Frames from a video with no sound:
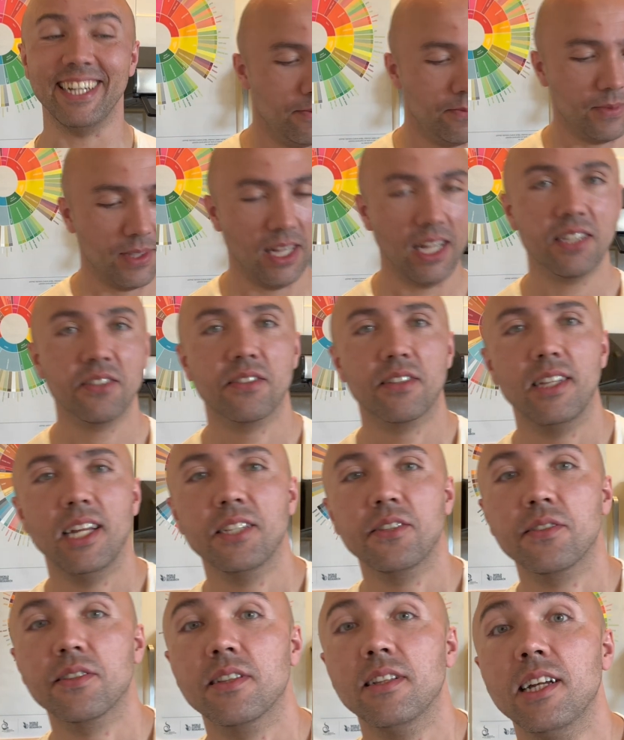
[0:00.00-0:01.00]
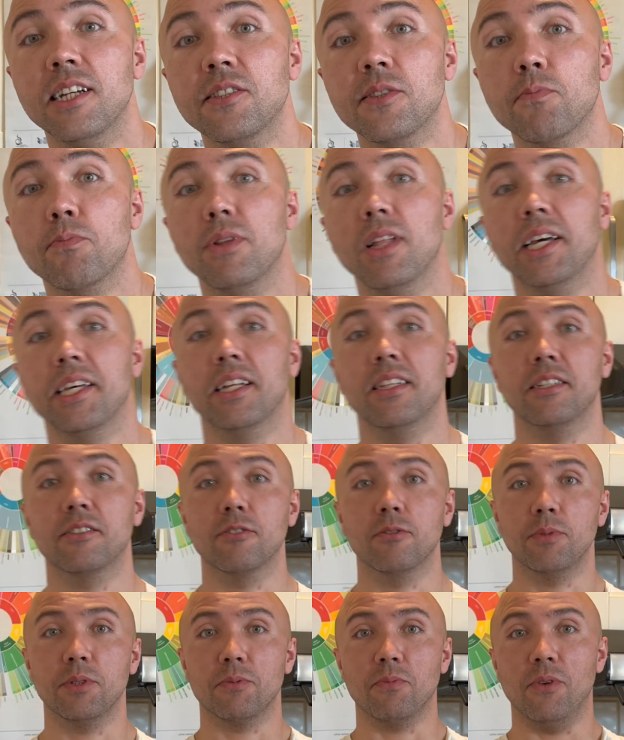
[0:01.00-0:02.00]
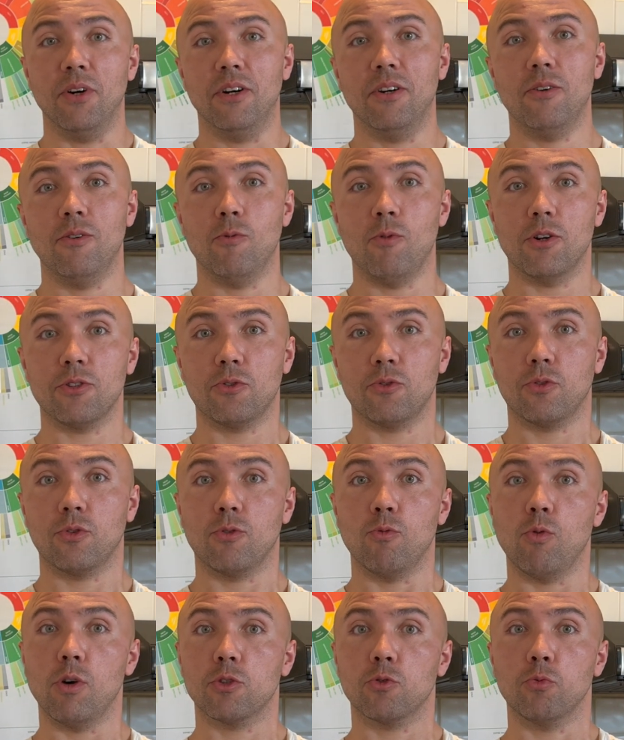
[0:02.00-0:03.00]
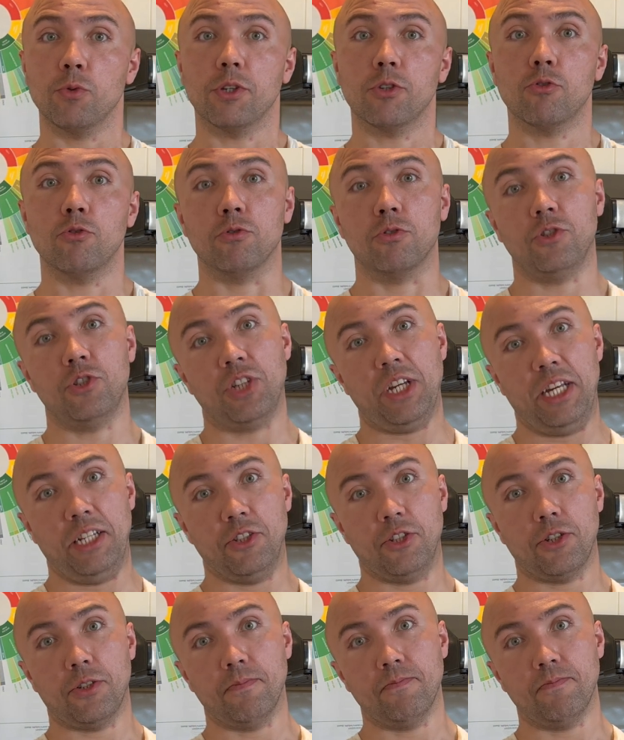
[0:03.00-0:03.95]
let's play a little bit more. What we could change.